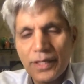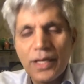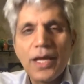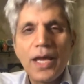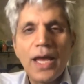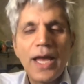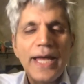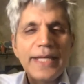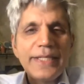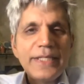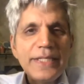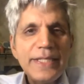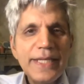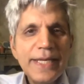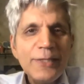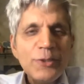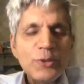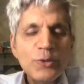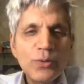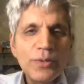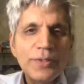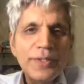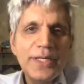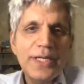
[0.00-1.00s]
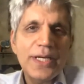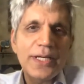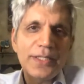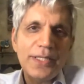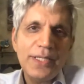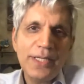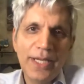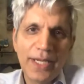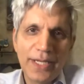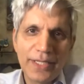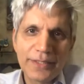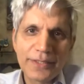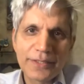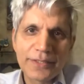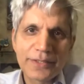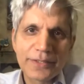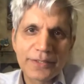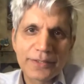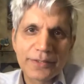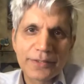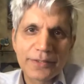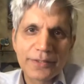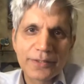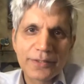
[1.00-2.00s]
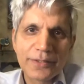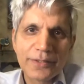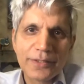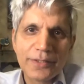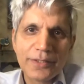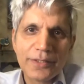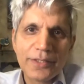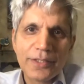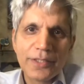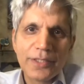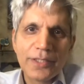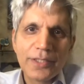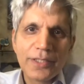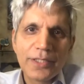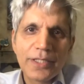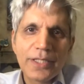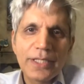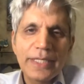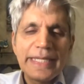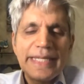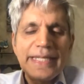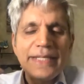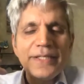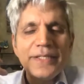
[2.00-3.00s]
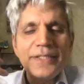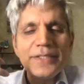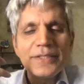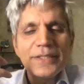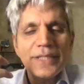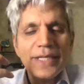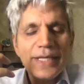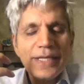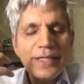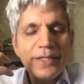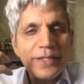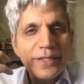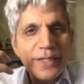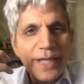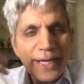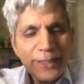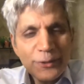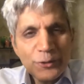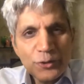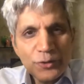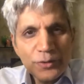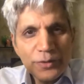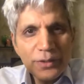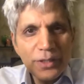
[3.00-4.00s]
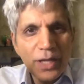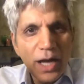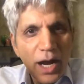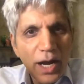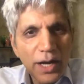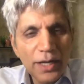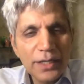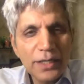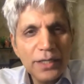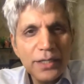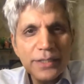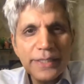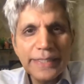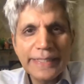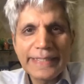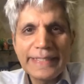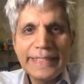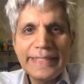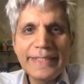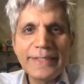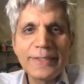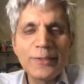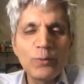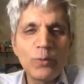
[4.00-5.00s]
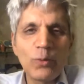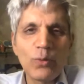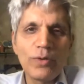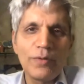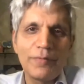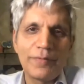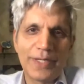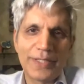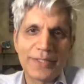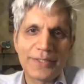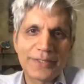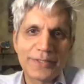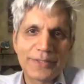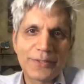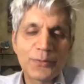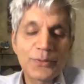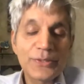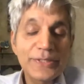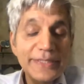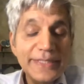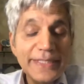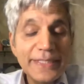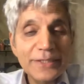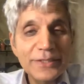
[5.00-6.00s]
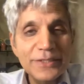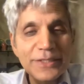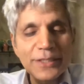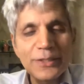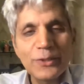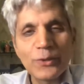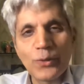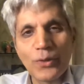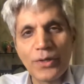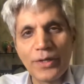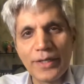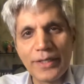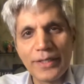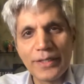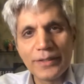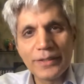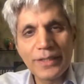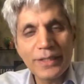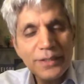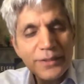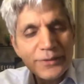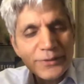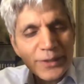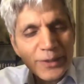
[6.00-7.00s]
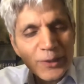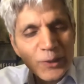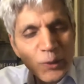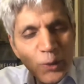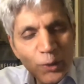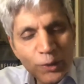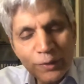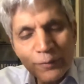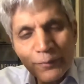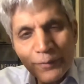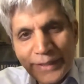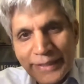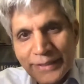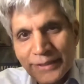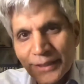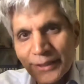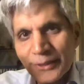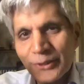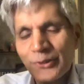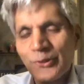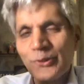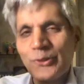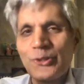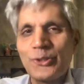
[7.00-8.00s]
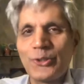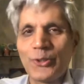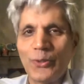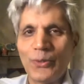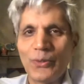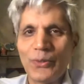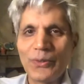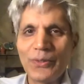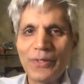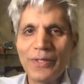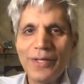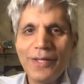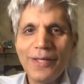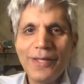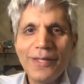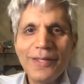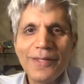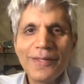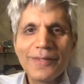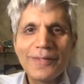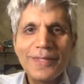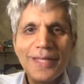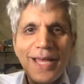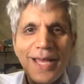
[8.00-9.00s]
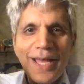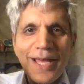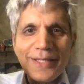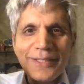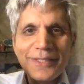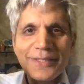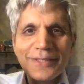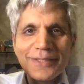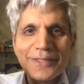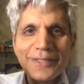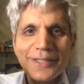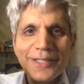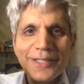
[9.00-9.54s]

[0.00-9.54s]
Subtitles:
and yet on the other hand, it is a natural hunger and need in all of us to seek security. There is a lot of research to show that